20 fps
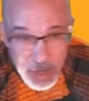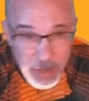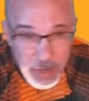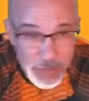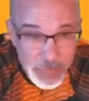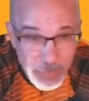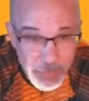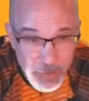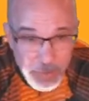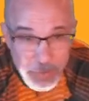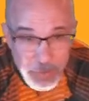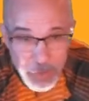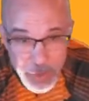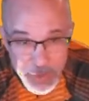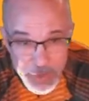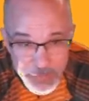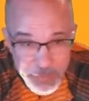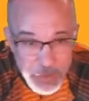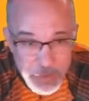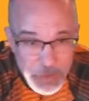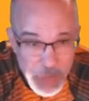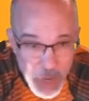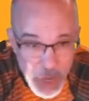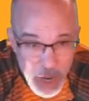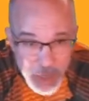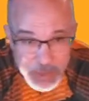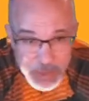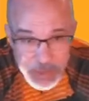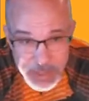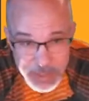from Greenville to
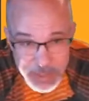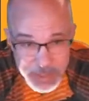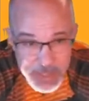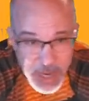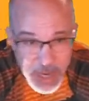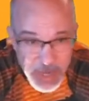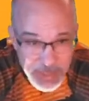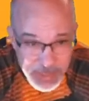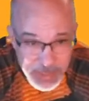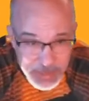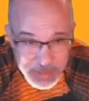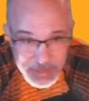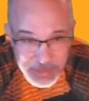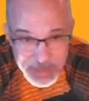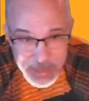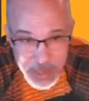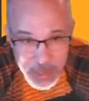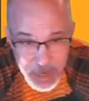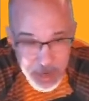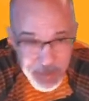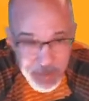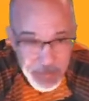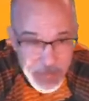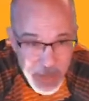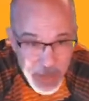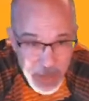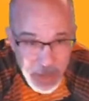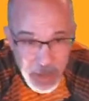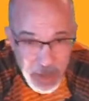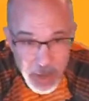Austin, Texas.
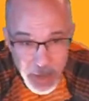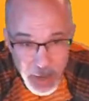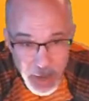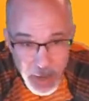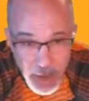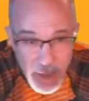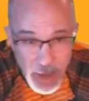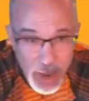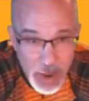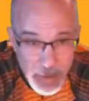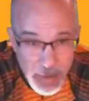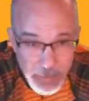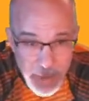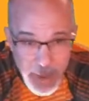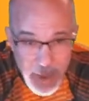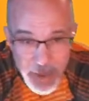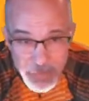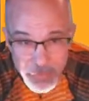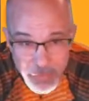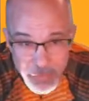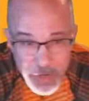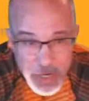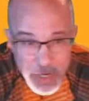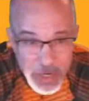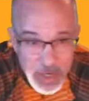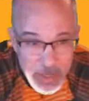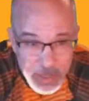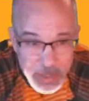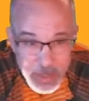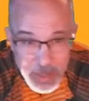I've
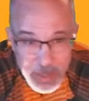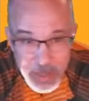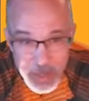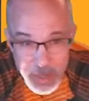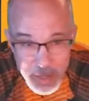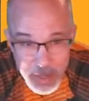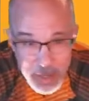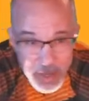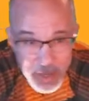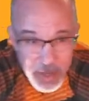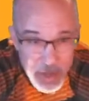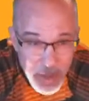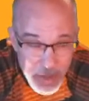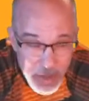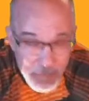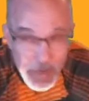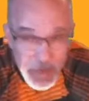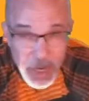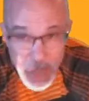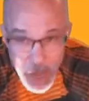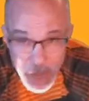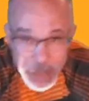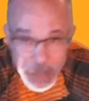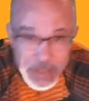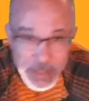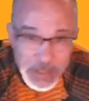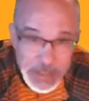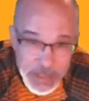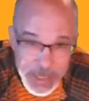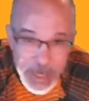ridden, my
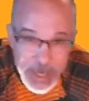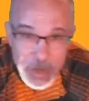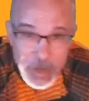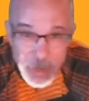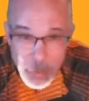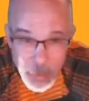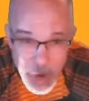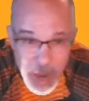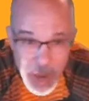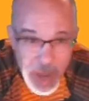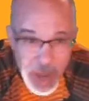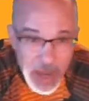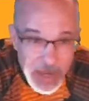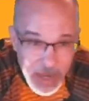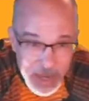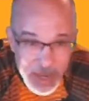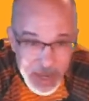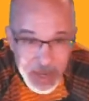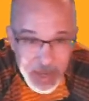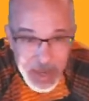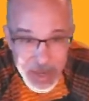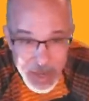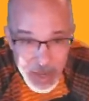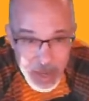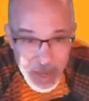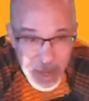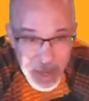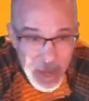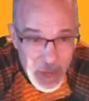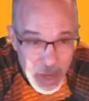longest single ride
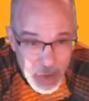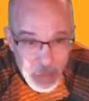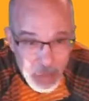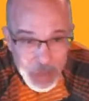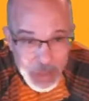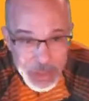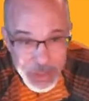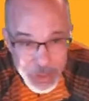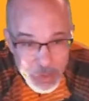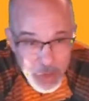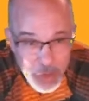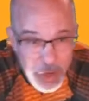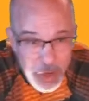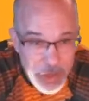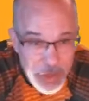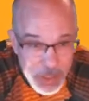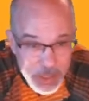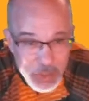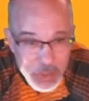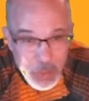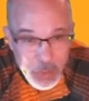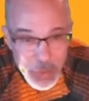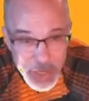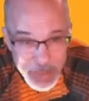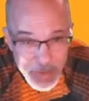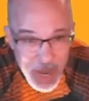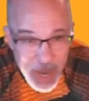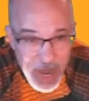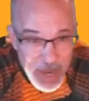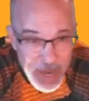was 220
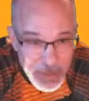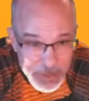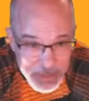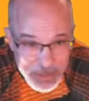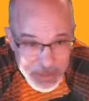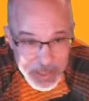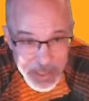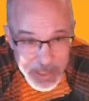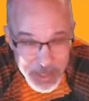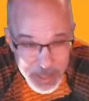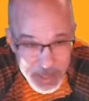miles